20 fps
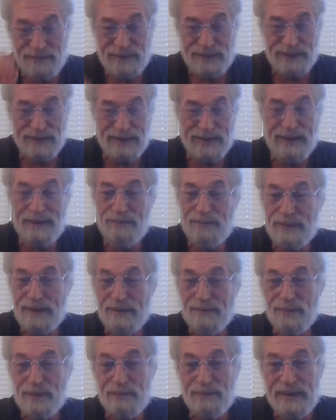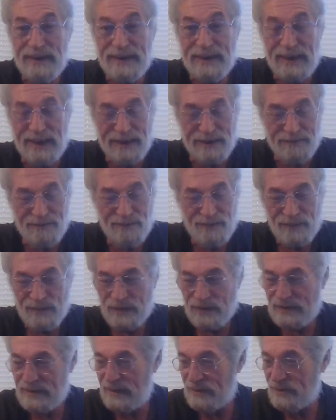to keep them from decaying.
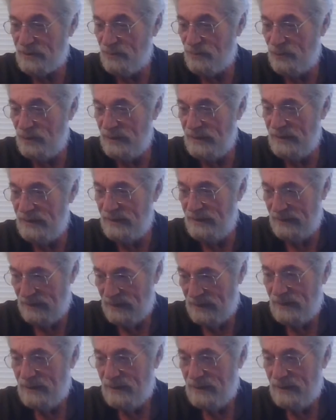It's got some glycerides